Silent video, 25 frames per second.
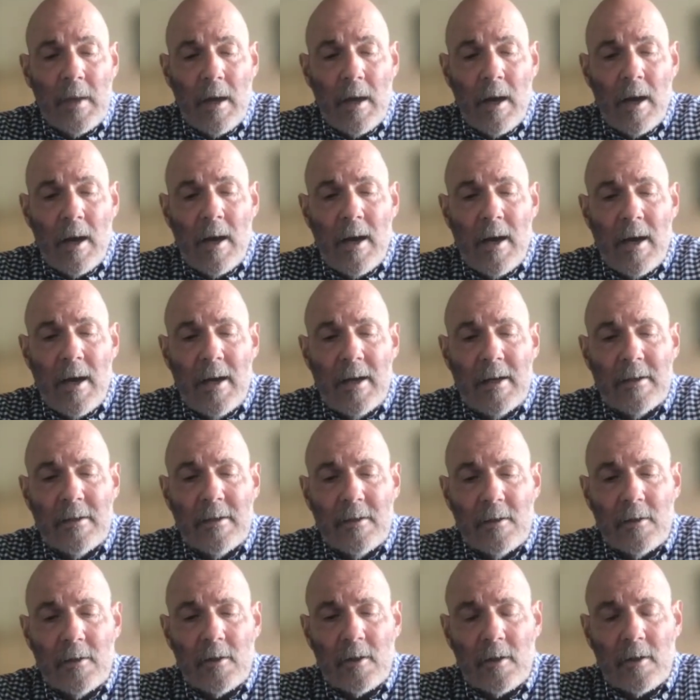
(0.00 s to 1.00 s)

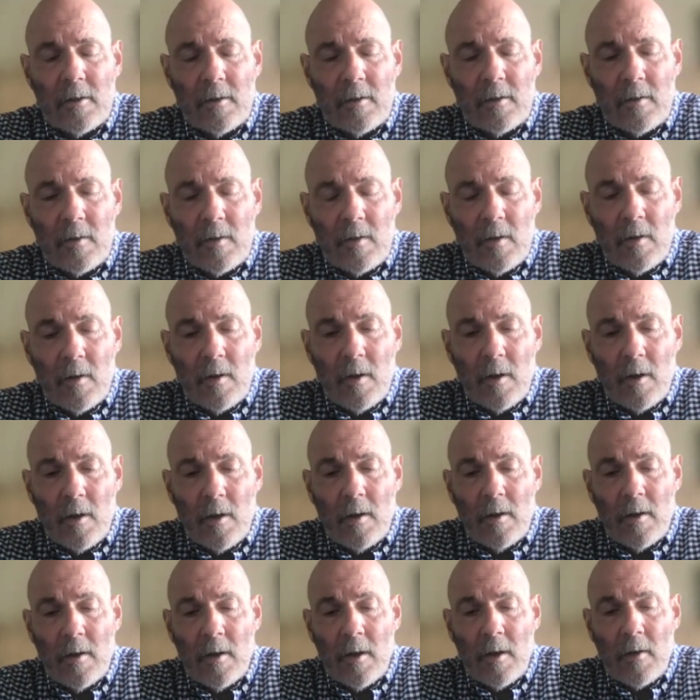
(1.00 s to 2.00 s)
And
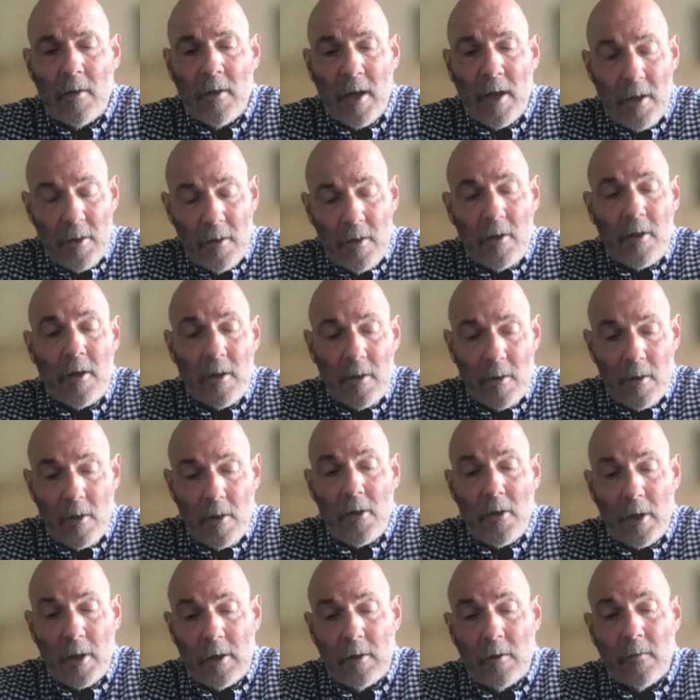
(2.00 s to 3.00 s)
then the
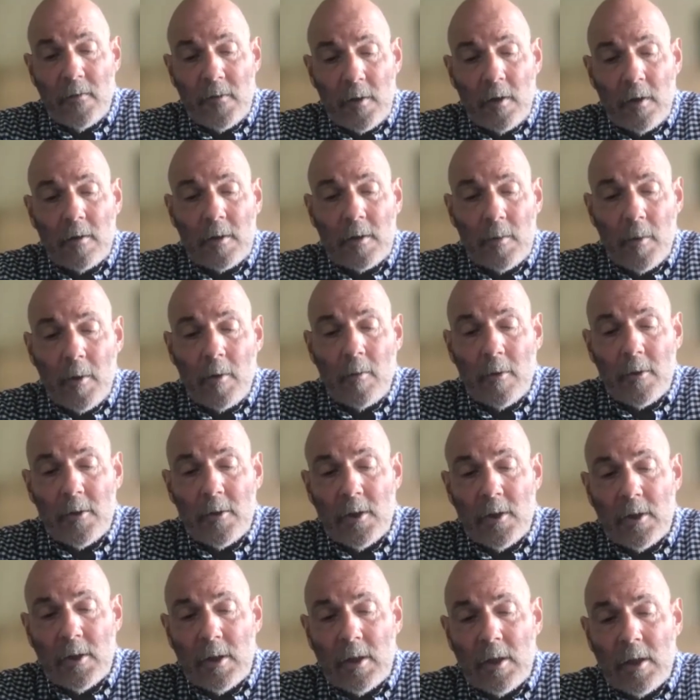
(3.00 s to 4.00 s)
thing you've talked about, which
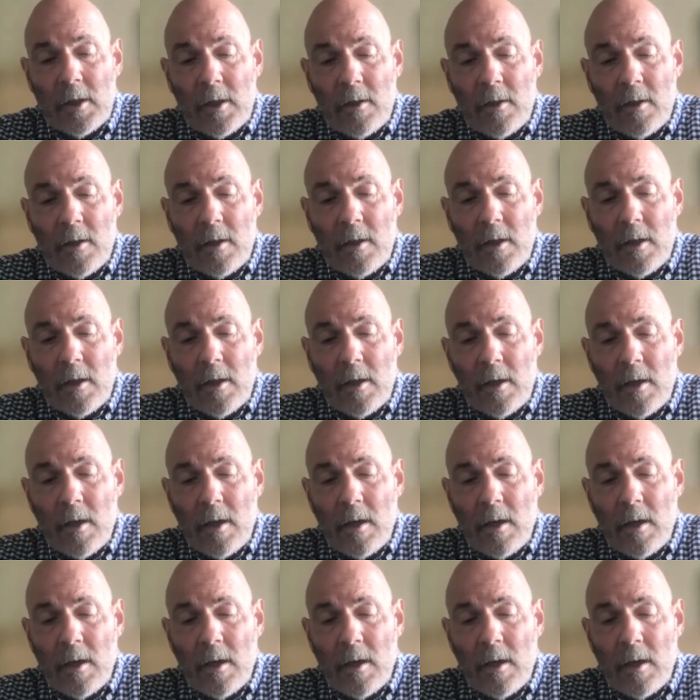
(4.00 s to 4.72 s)
is the